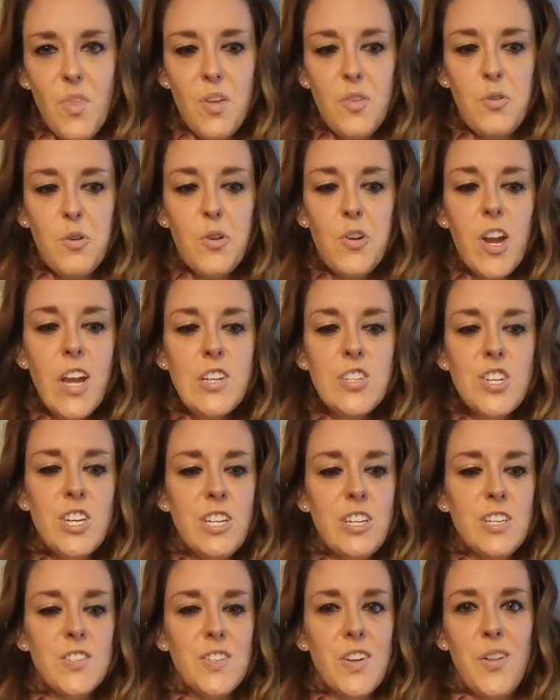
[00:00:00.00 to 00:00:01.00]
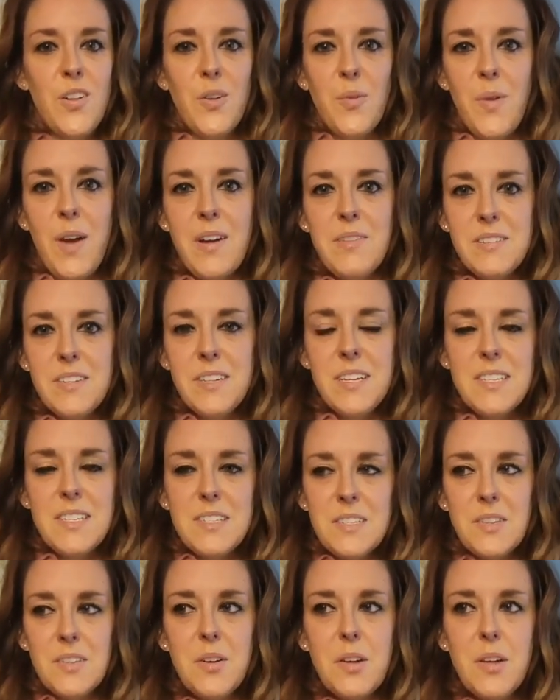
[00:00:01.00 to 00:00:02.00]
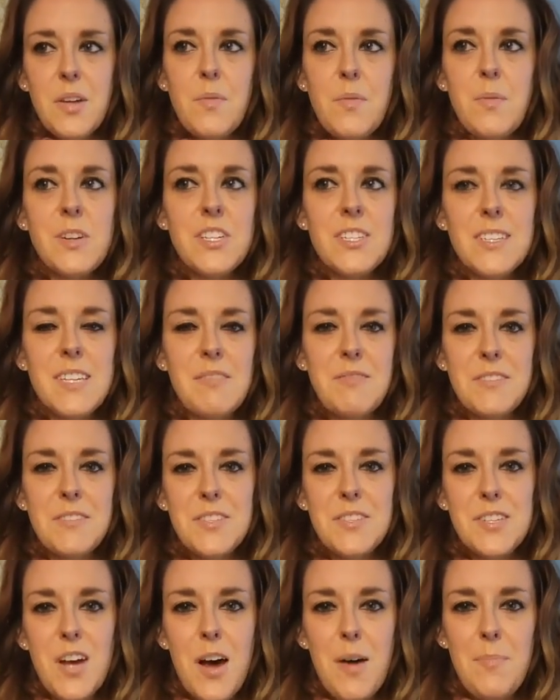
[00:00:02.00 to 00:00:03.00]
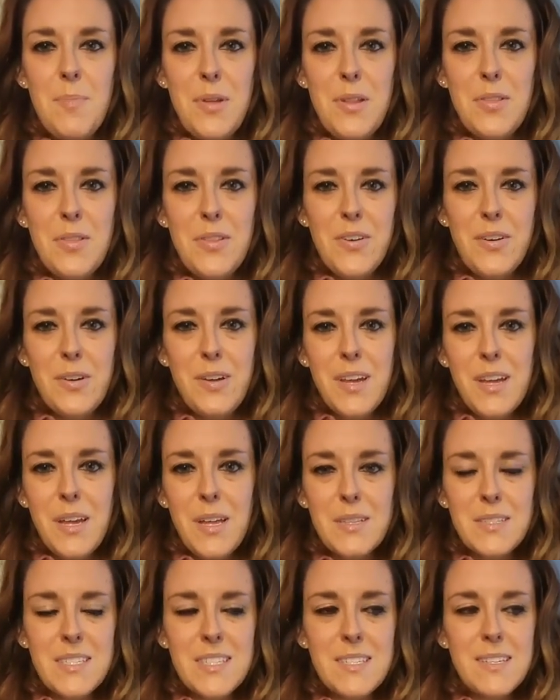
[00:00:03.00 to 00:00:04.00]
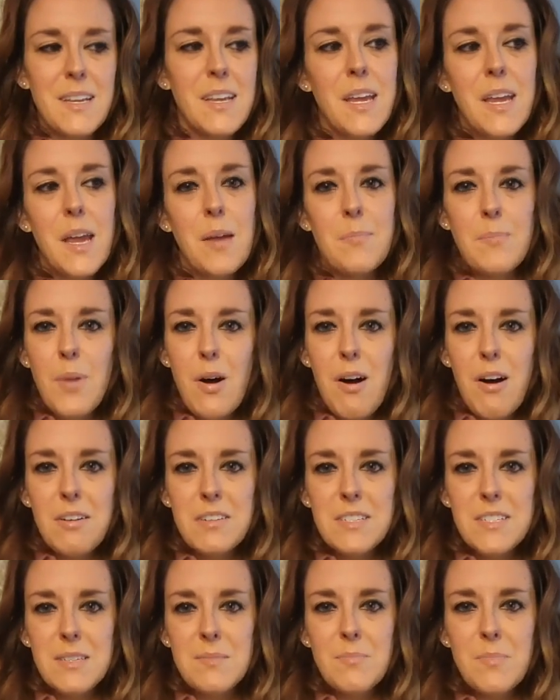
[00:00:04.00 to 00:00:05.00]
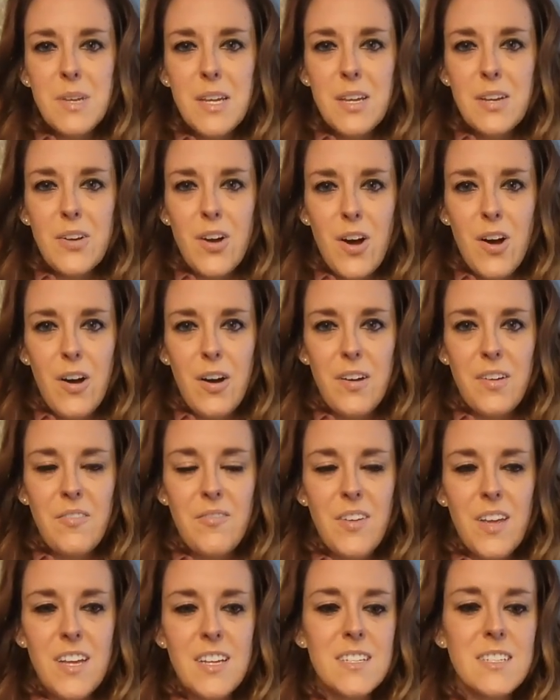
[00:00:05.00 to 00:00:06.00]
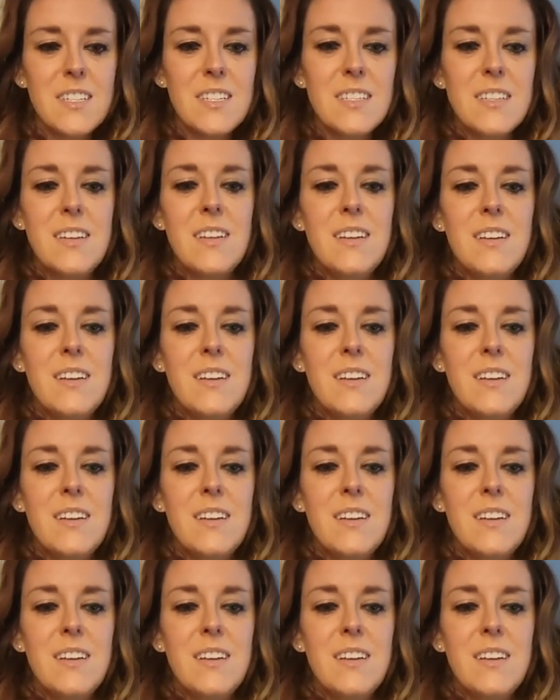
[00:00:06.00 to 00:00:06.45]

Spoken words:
Creation is all around us. We just have to stop and look and see and pause and be in awe of it.